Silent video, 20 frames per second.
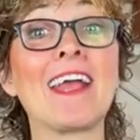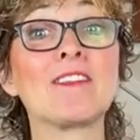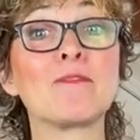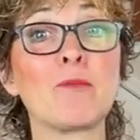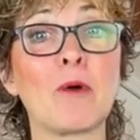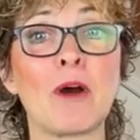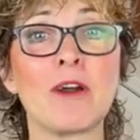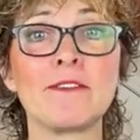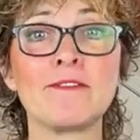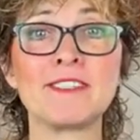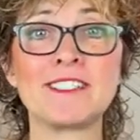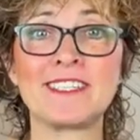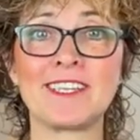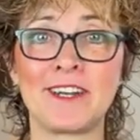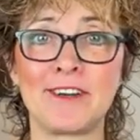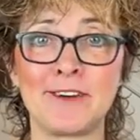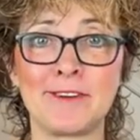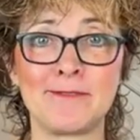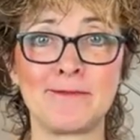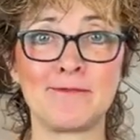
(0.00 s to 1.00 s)
It's part of his
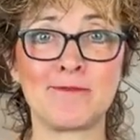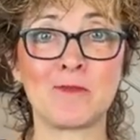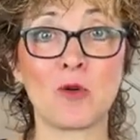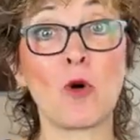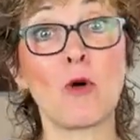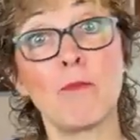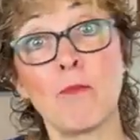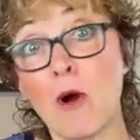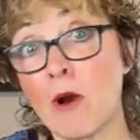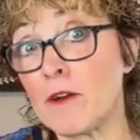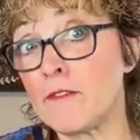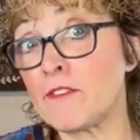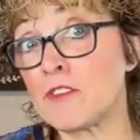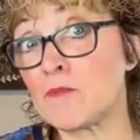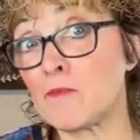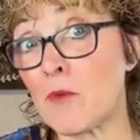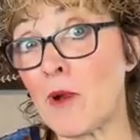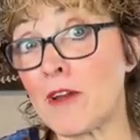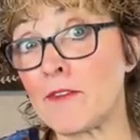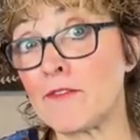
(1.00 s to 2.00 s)
dinner or part of
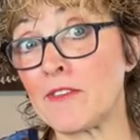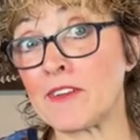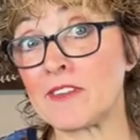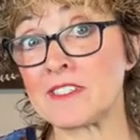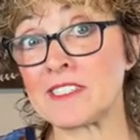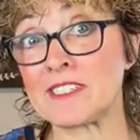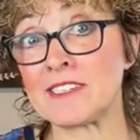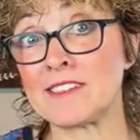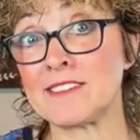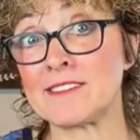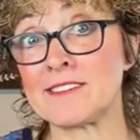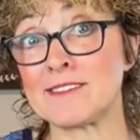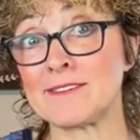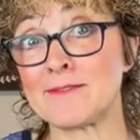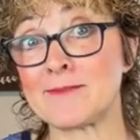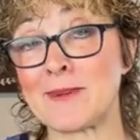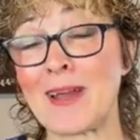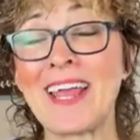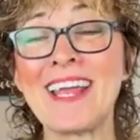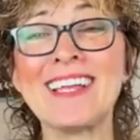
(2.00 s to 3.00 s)
his breakfast,
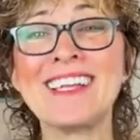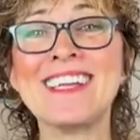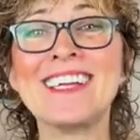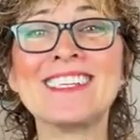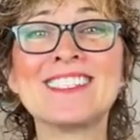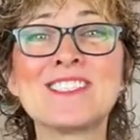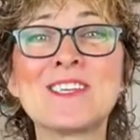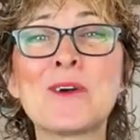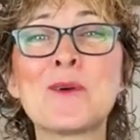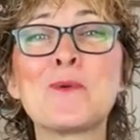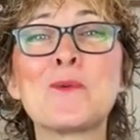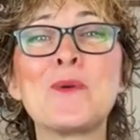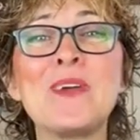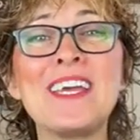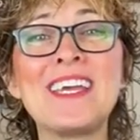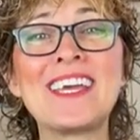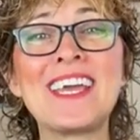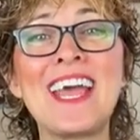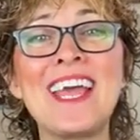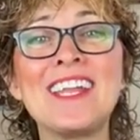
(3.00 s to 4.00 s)
right? So
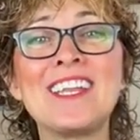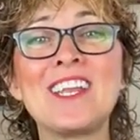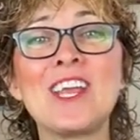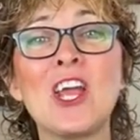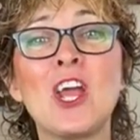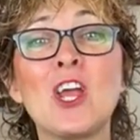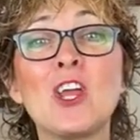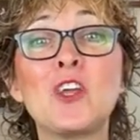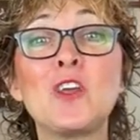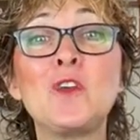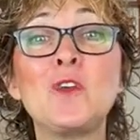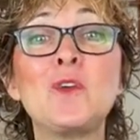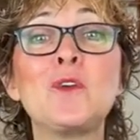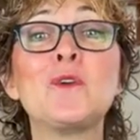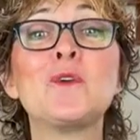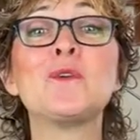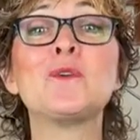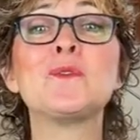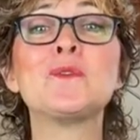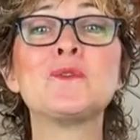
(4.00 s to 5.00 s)
we can
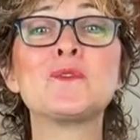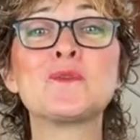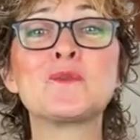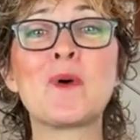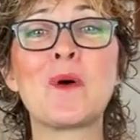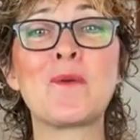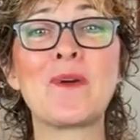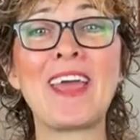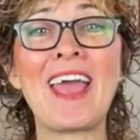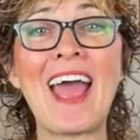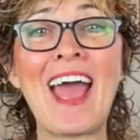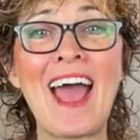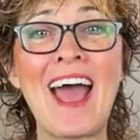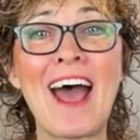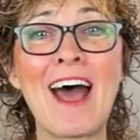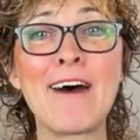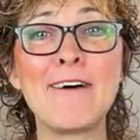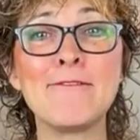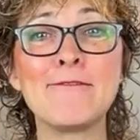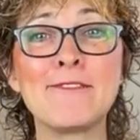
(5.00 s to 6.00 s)
use what we
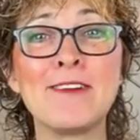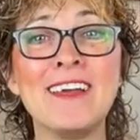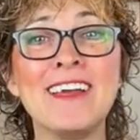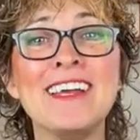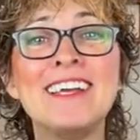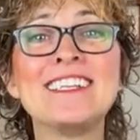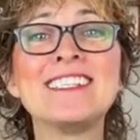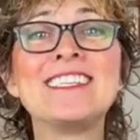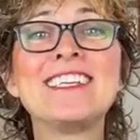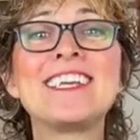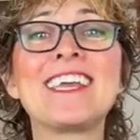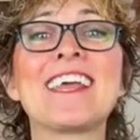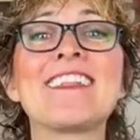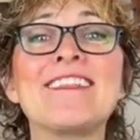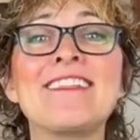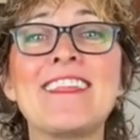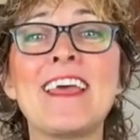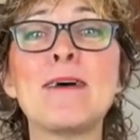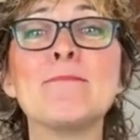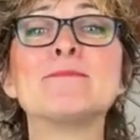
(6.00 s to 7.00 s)
have to
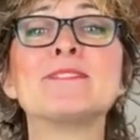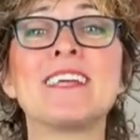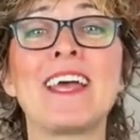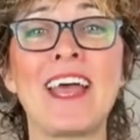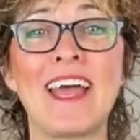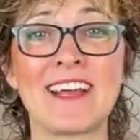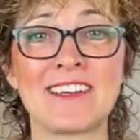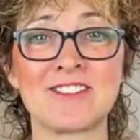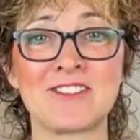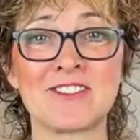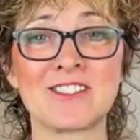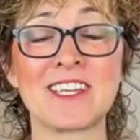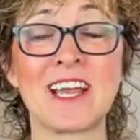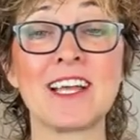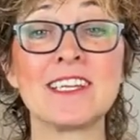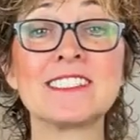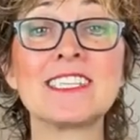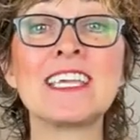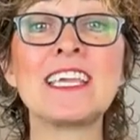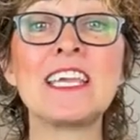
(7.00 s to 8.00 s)
get them to
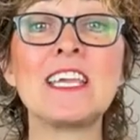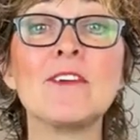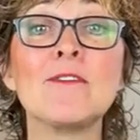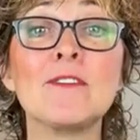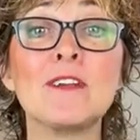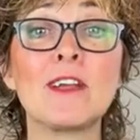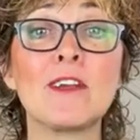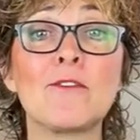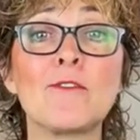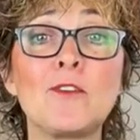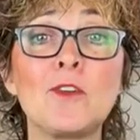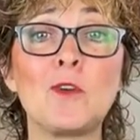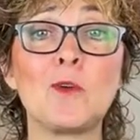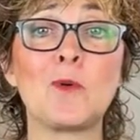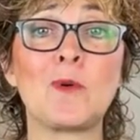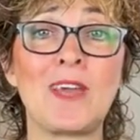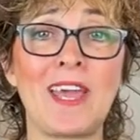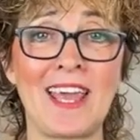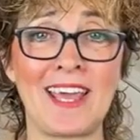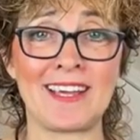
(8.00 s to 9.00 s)
exercise even if
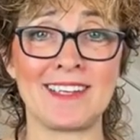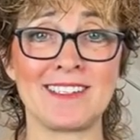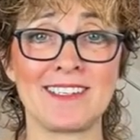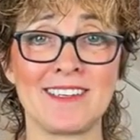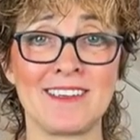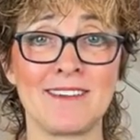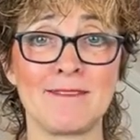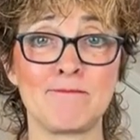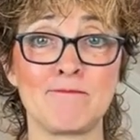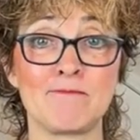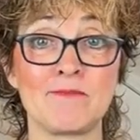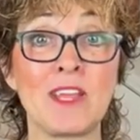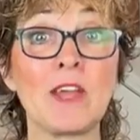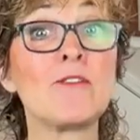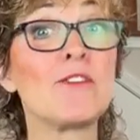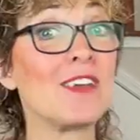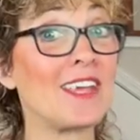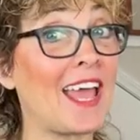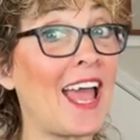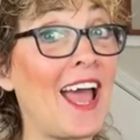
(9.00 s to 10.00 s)
you can't.
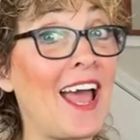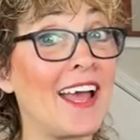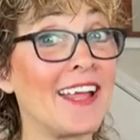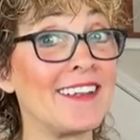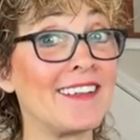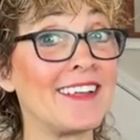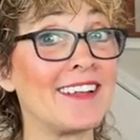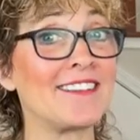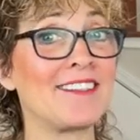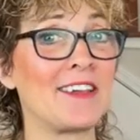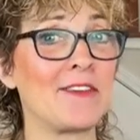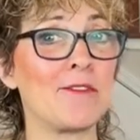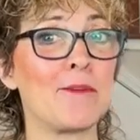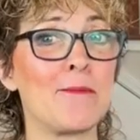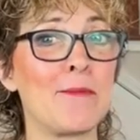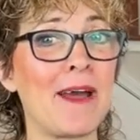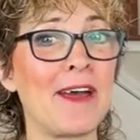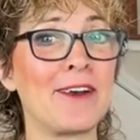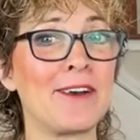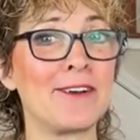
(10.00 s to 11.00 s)
If you can, it's
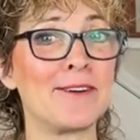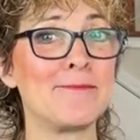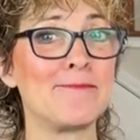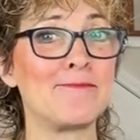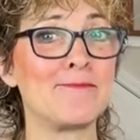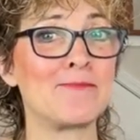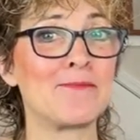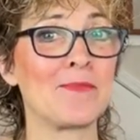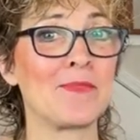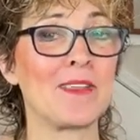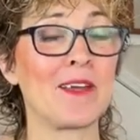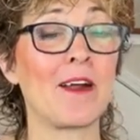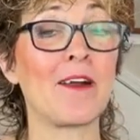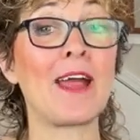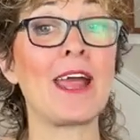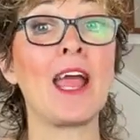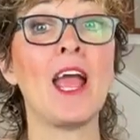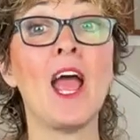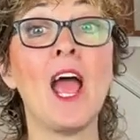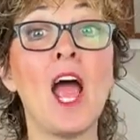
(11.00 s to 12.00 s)
even better. All
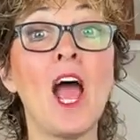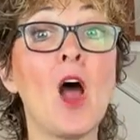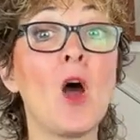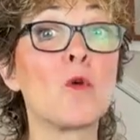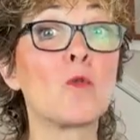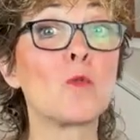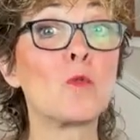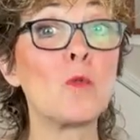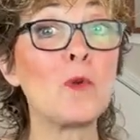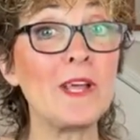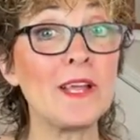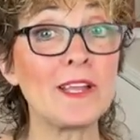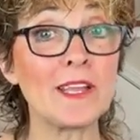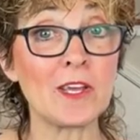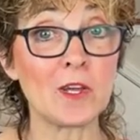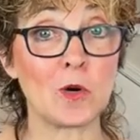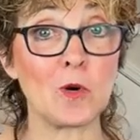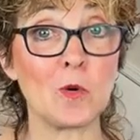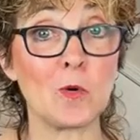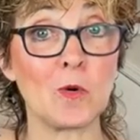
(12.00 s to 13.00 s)
right,
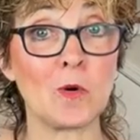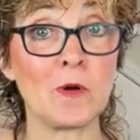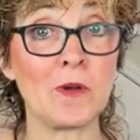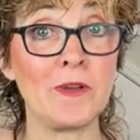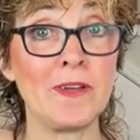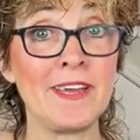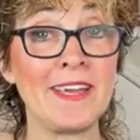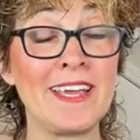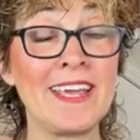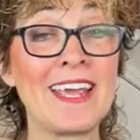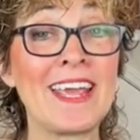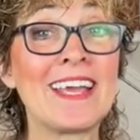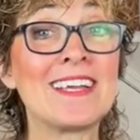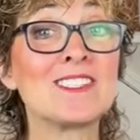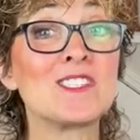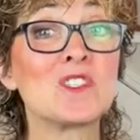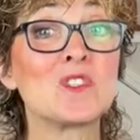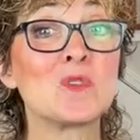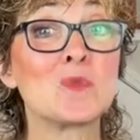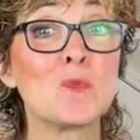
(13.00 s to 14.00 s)
really cool
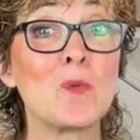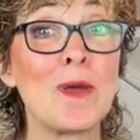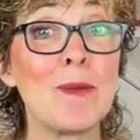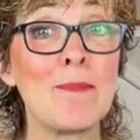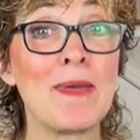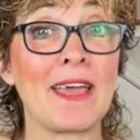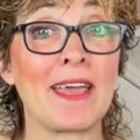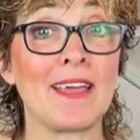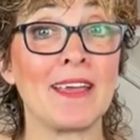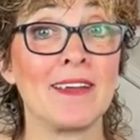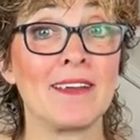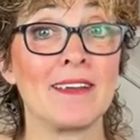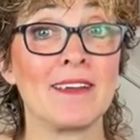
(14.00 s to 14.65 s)
is swimming.